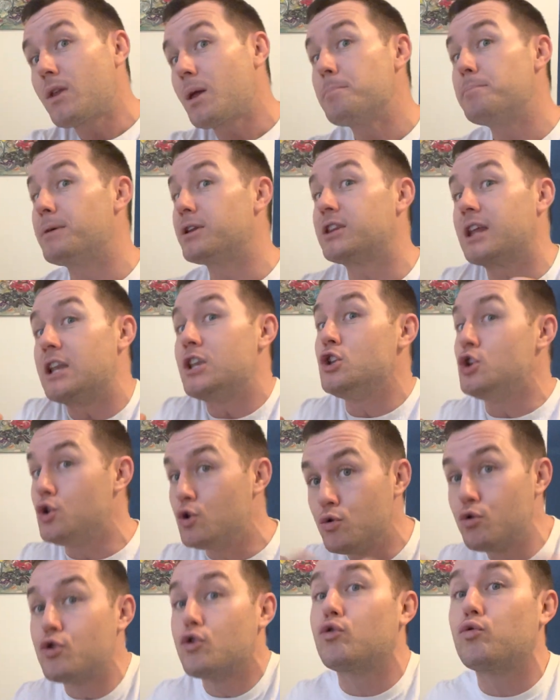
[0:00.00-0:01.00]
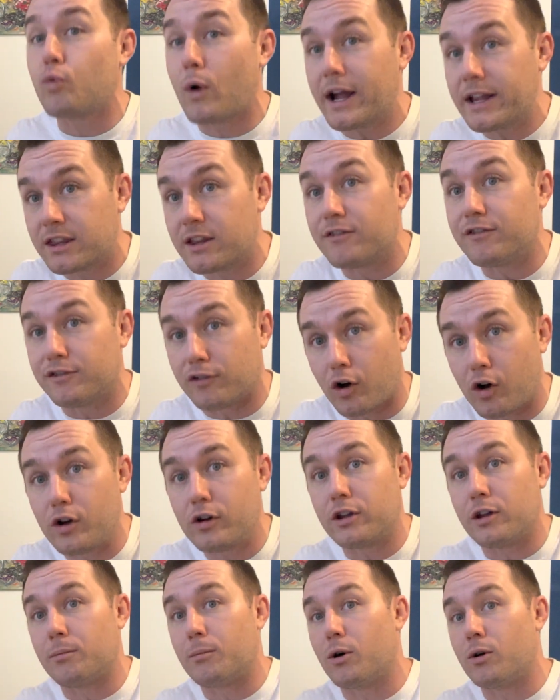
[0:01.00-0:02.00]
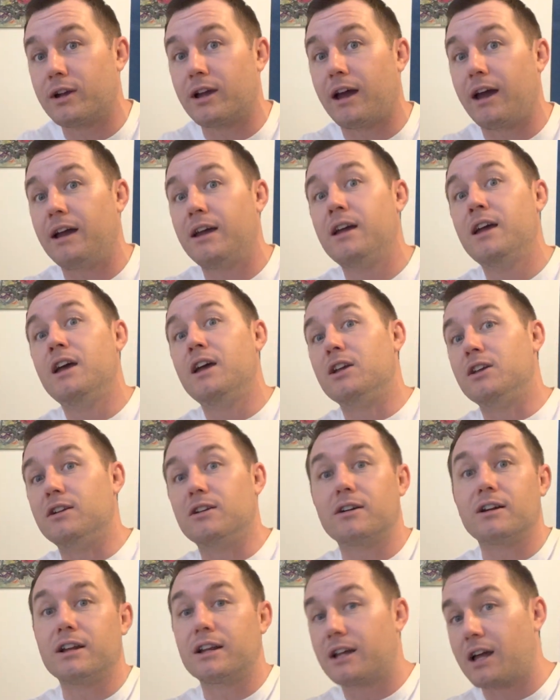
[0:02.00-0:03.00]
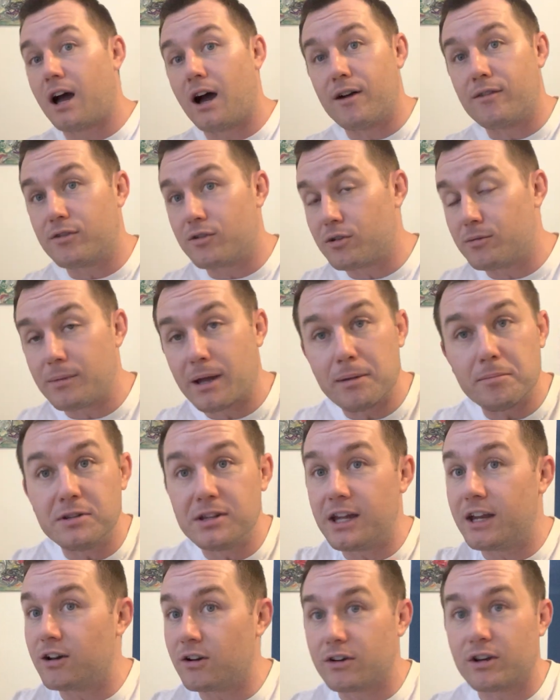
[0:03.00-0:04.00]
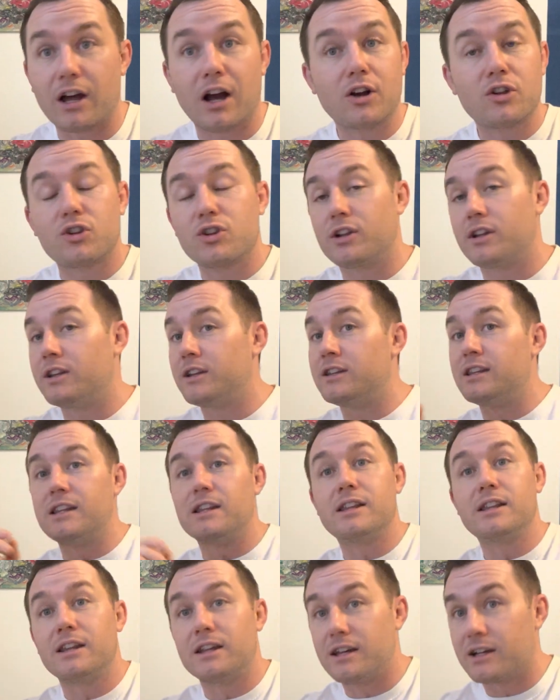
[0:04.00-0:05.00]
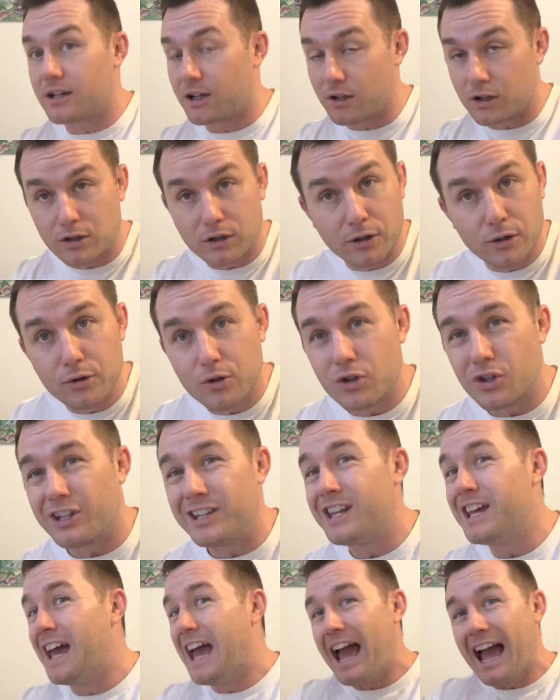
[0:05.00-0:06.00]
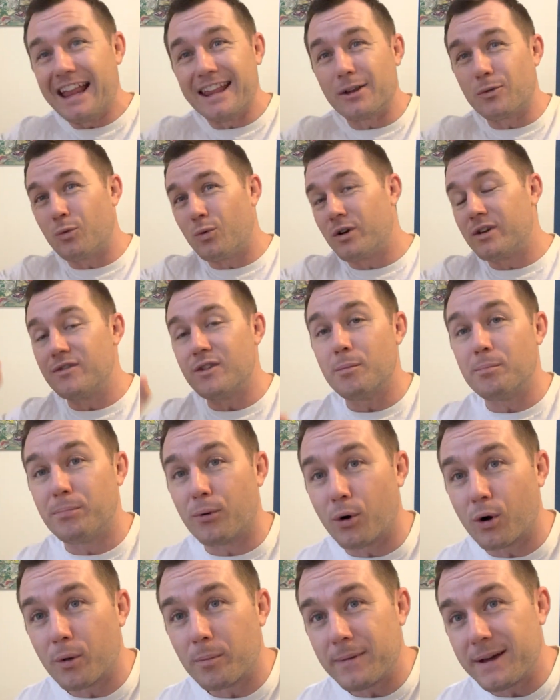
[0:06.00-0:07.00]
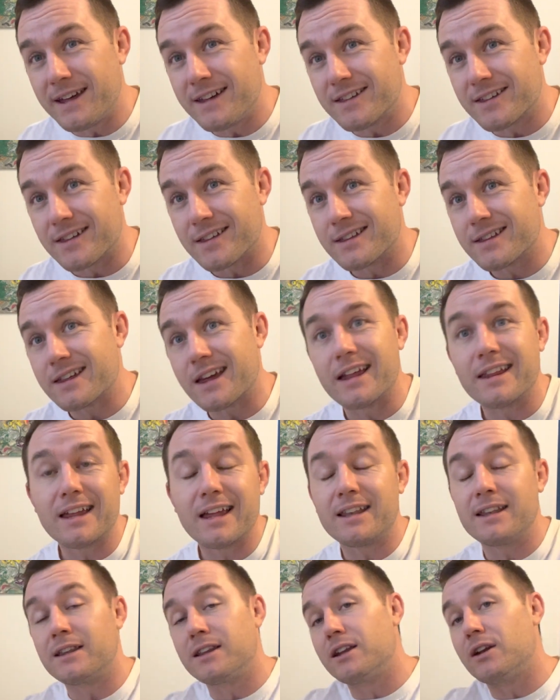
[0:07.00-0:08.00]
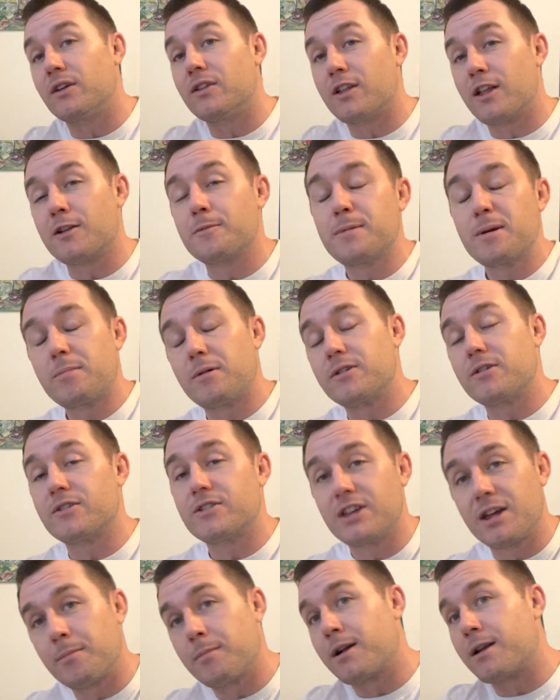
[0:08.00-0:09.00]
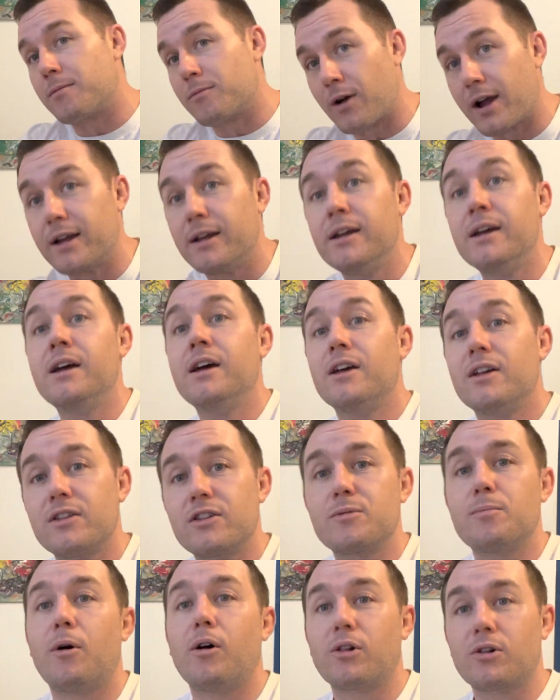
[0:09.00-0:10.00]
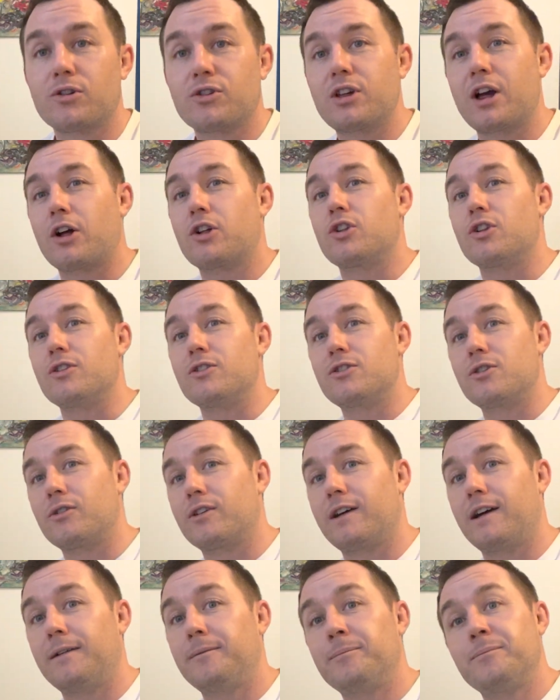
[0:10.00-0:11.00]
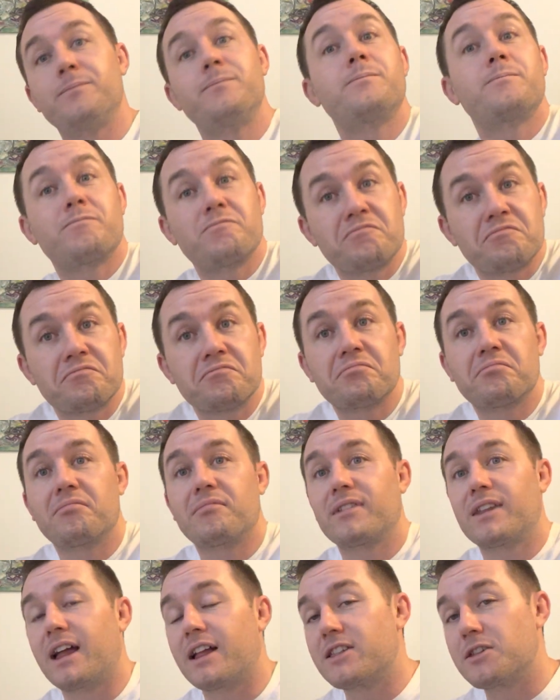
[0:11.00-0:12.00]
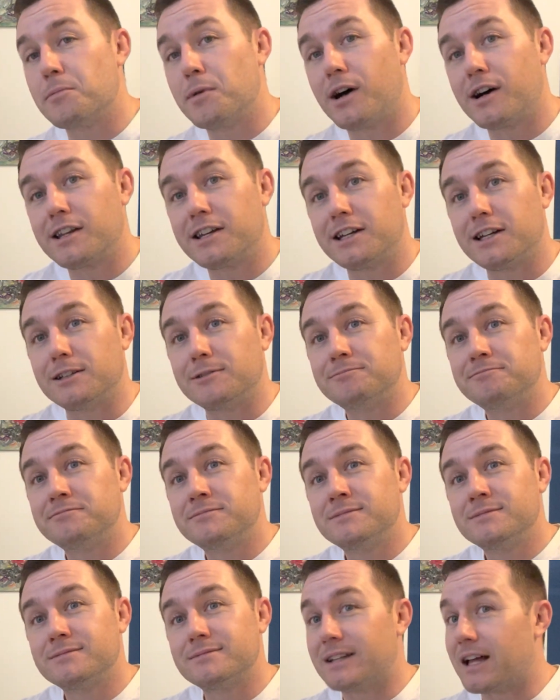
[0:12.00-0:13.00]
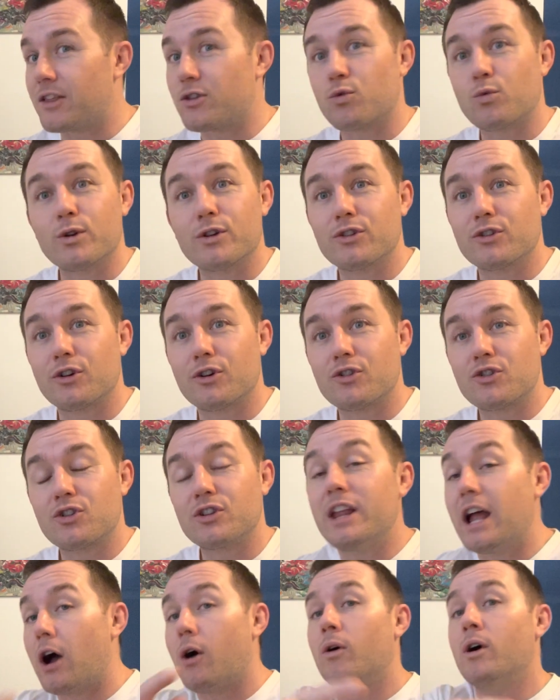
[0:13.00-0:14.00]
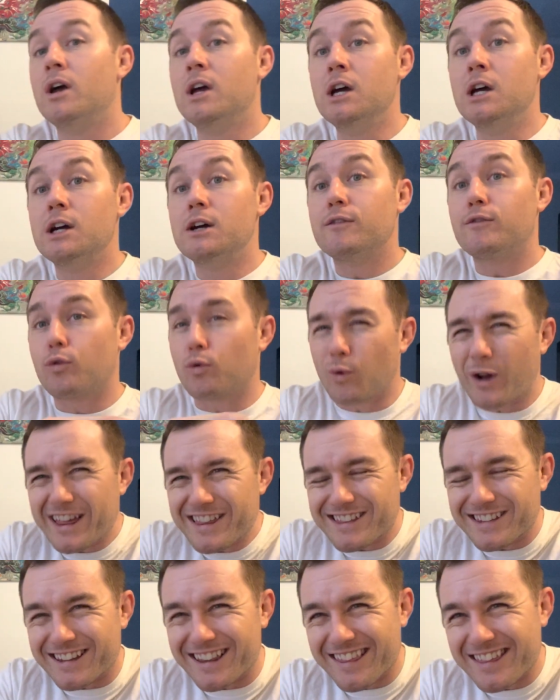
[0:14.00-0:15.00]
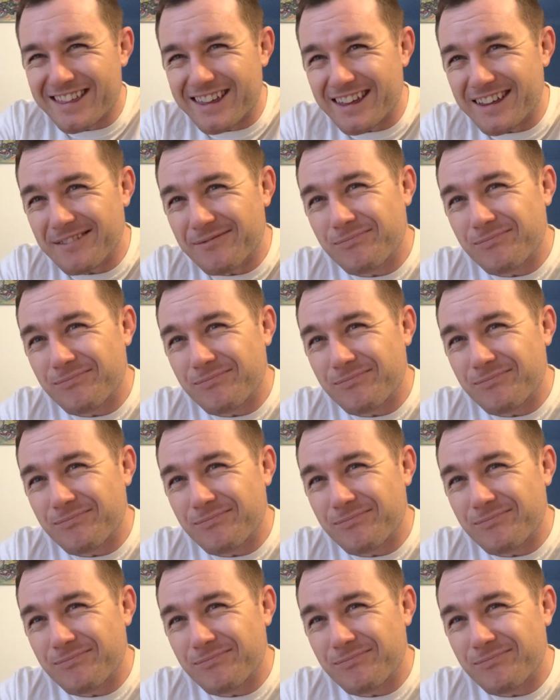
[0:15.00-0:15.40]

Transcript: But then you should write the volume, okay? You're going to cover maybe the introduction, the conclusion, and then one of the bulk pieces. And then, the other people on your team are going to write smaller sections, okay? That's about it. That's research. Now, for residency.